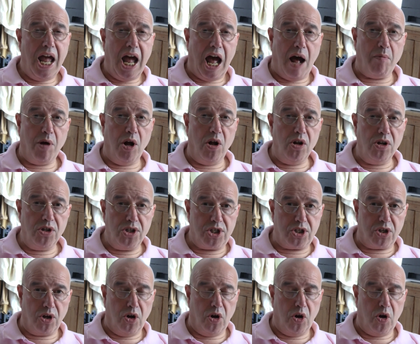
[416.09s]
I'm
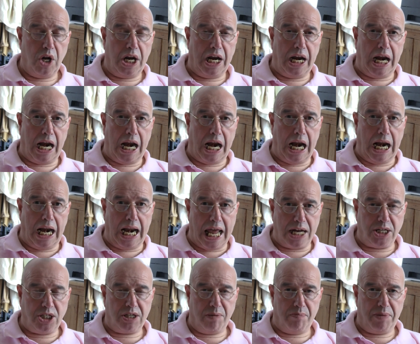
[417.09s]
also
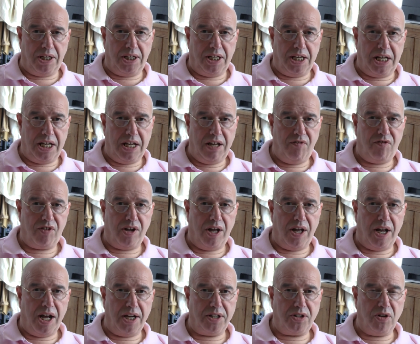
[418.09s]
led to believe,
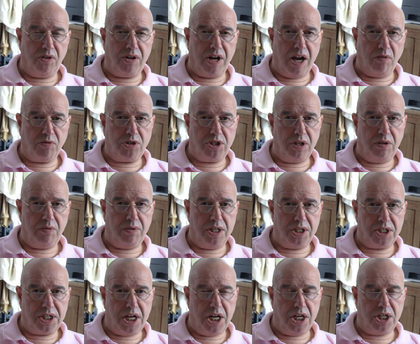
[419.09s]
uh, I don't know how true
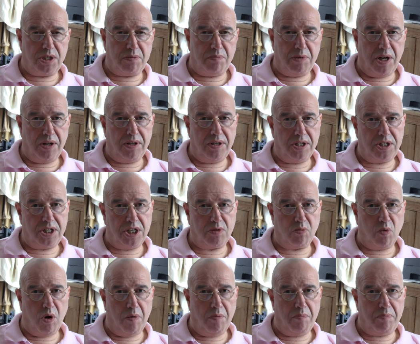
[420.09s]
this is, but this is
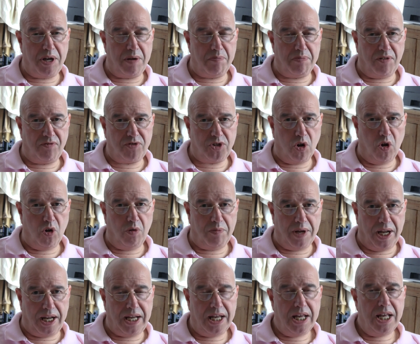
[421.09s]
what people have told
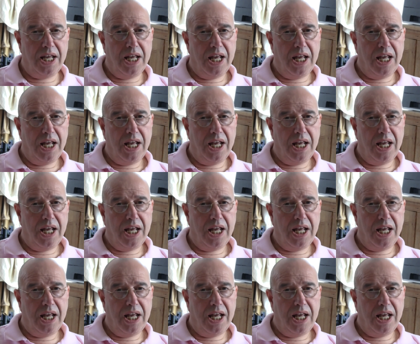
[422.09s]
me,